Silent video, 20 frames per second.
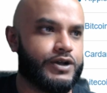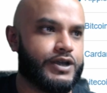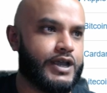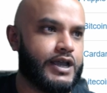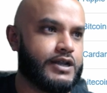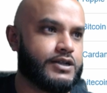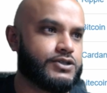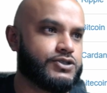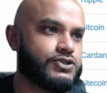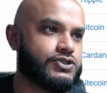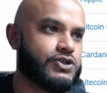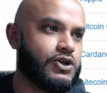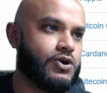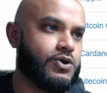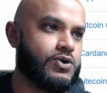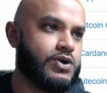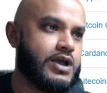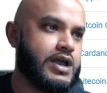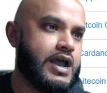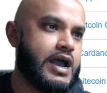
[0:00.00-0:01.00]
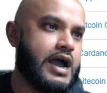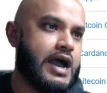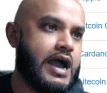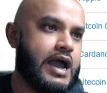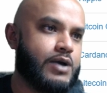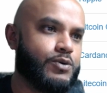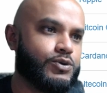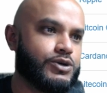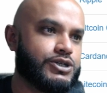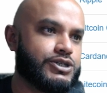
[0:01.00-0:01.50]
again. So
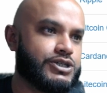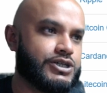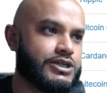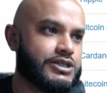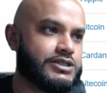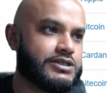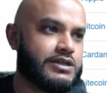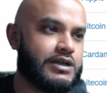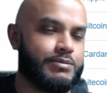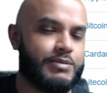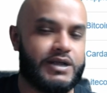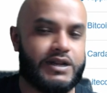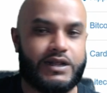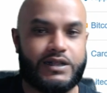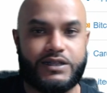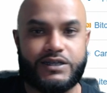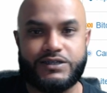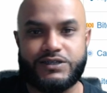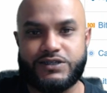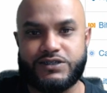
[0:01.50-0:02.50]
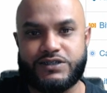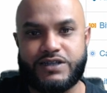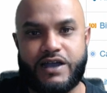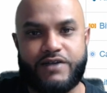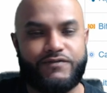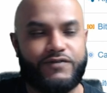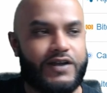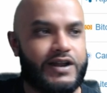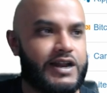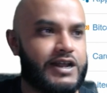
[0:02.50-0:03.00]
I would just, I mean, and this is
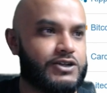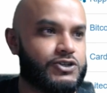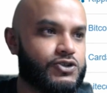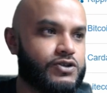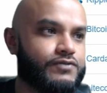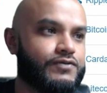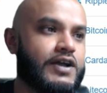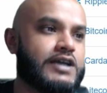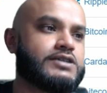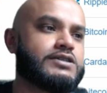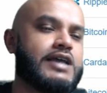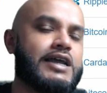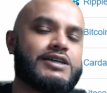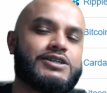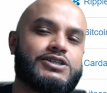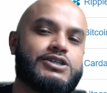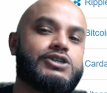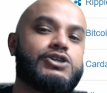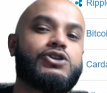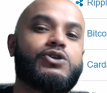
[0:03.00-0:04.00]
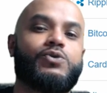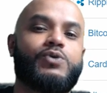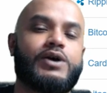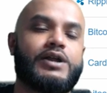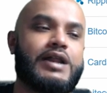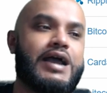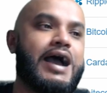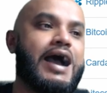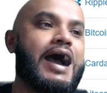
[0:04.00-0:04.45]
not financial advice. Actually, you know what?